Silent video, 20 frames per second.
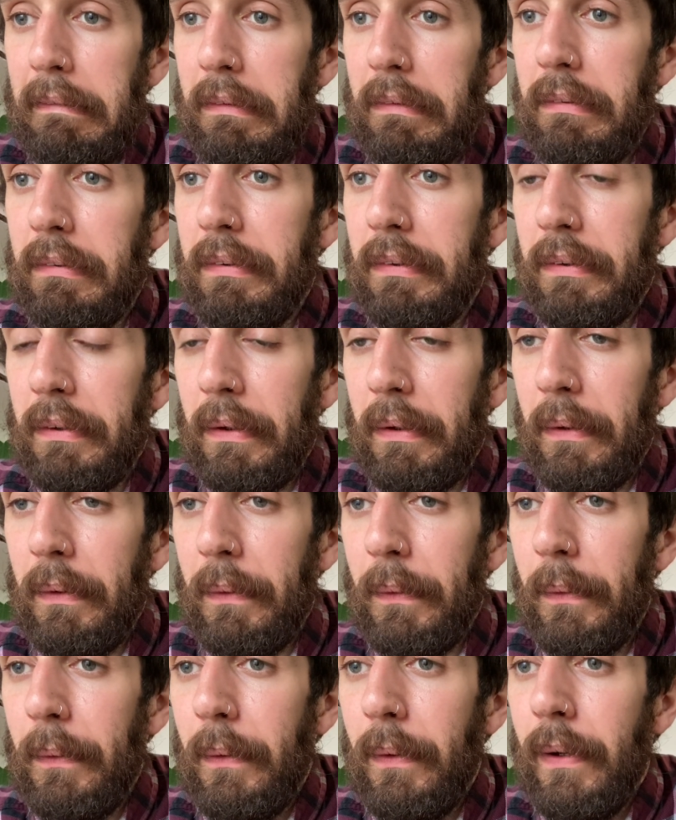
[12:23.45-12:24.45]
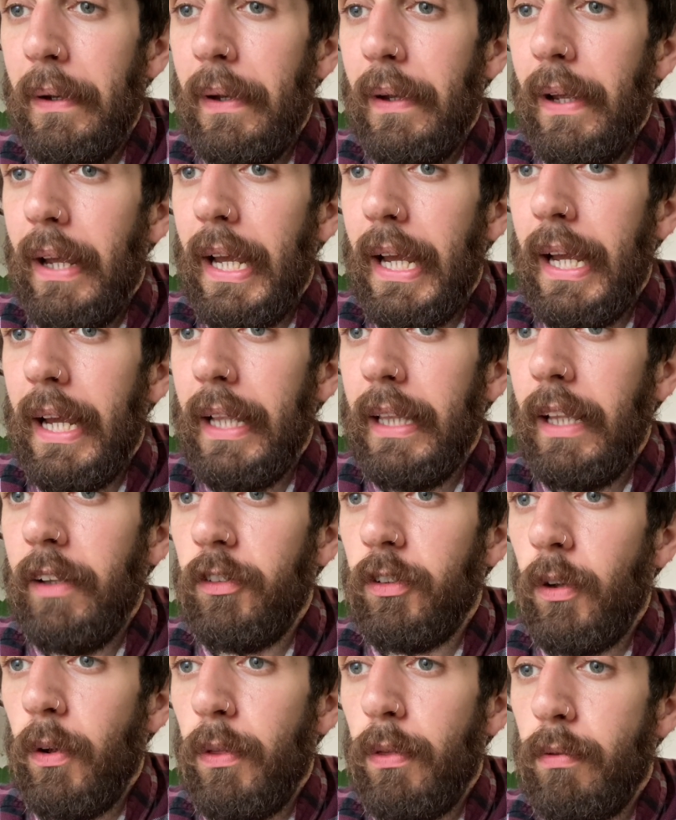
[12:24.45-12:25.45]
so let's
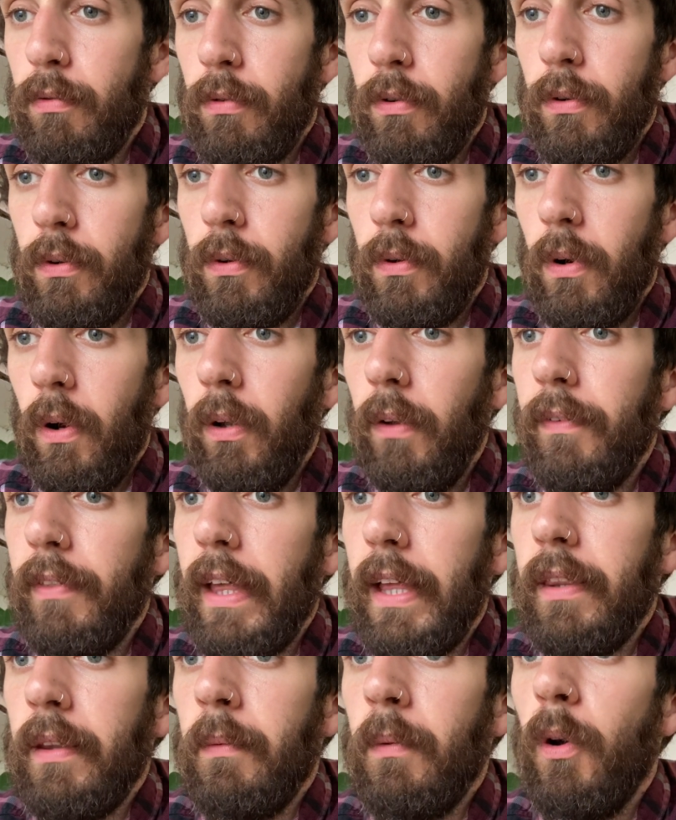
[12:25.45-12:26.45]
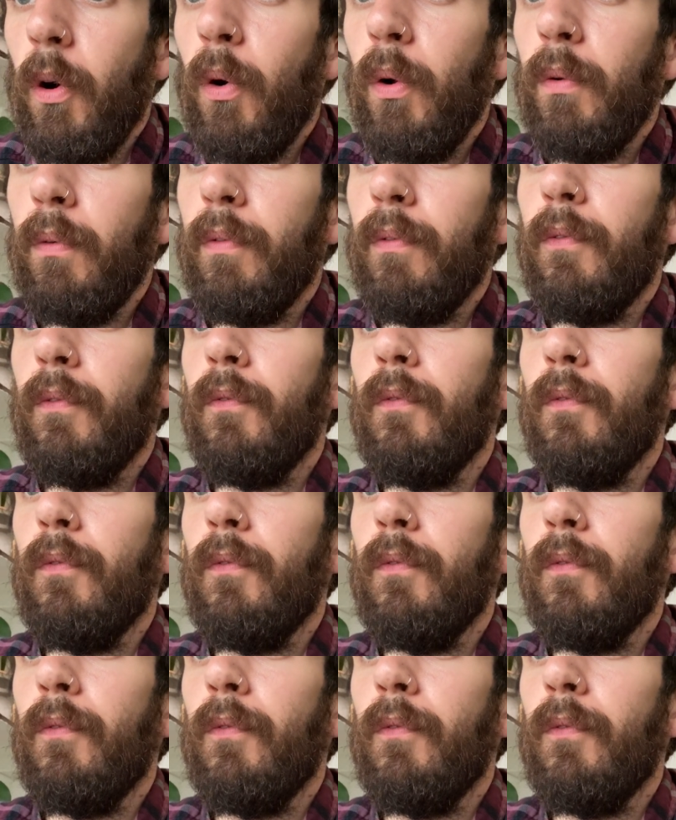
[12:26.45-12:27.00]
go through all of that then, all